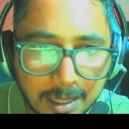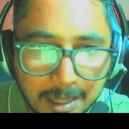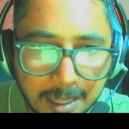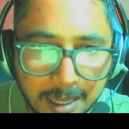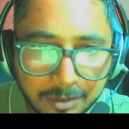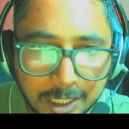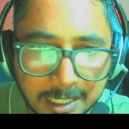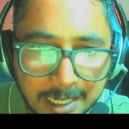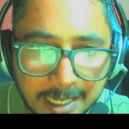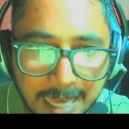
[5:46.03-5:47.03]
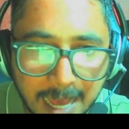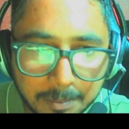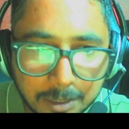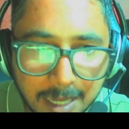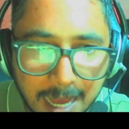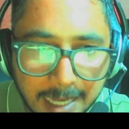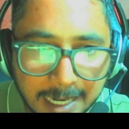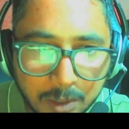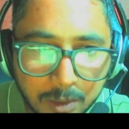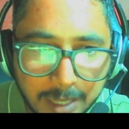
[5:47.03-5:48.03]
if she did capture, I
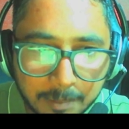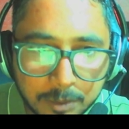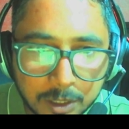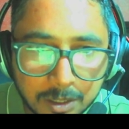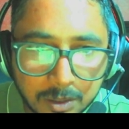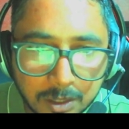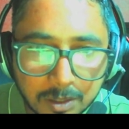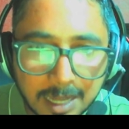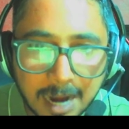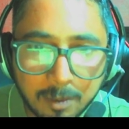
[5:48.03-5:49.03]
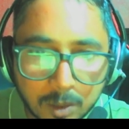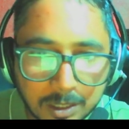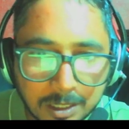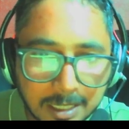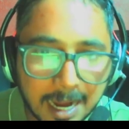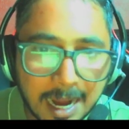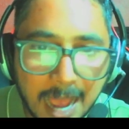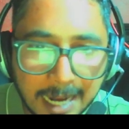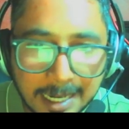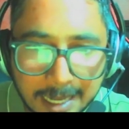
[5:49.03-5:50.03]
get to capture the rook. So that was an
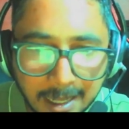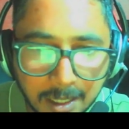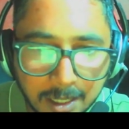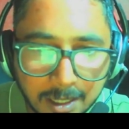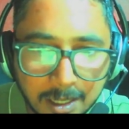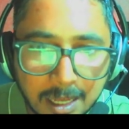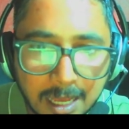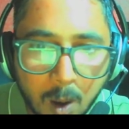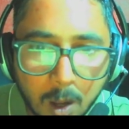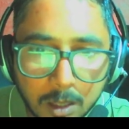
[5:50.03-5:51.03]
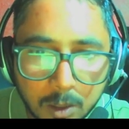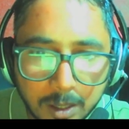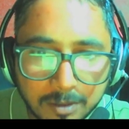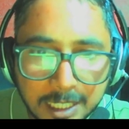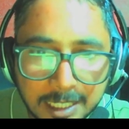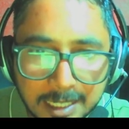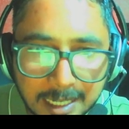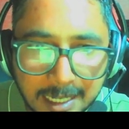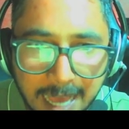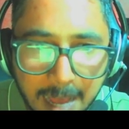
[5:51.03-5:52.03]
idea. Although if she
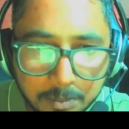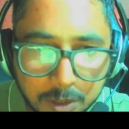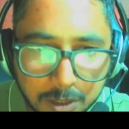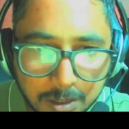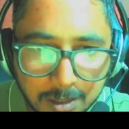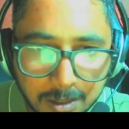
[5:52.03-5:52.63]
didn't capture,